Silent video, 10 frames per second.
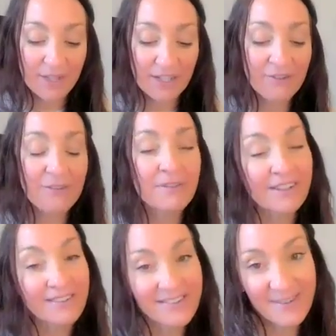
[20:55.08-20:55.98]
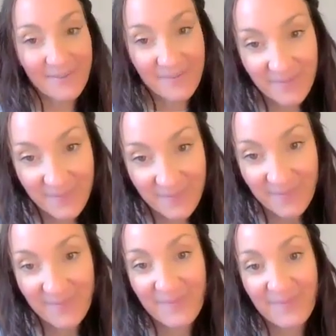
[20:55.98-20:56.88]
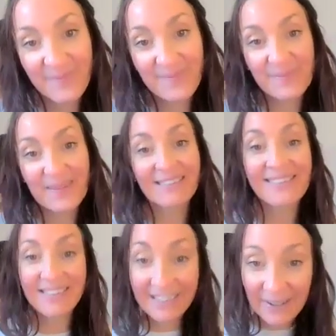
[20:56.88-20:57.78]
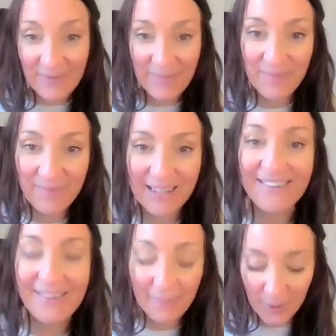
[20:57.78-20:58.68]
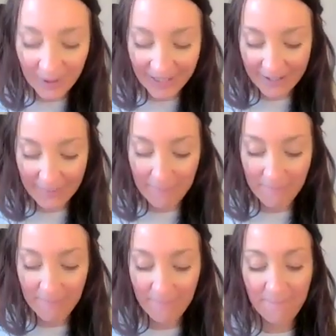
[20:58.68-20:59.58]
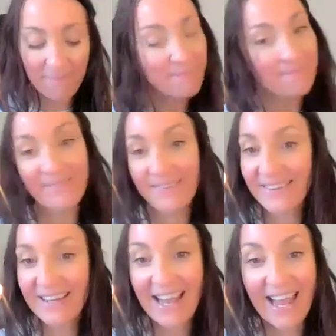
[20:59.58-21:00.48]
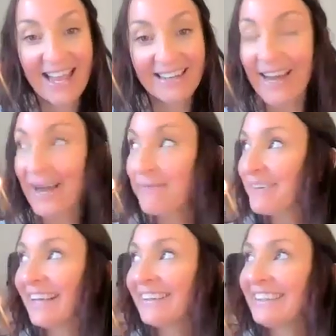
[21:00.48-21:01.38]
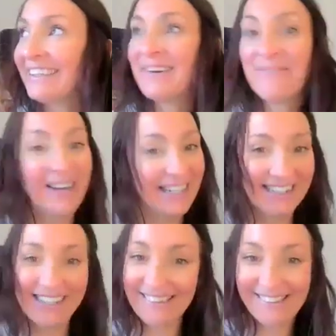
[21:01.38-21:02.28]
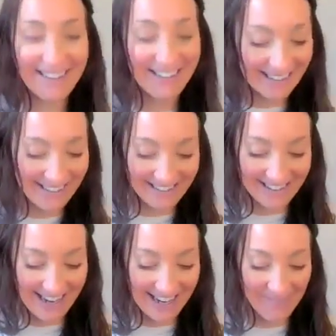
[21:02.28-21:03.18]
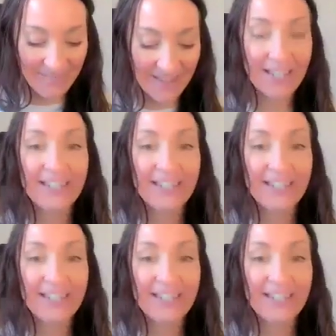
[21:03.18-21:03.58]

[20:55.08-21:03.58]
The universe is here. It's supporting you. And I'm telling you, my guides are on it today.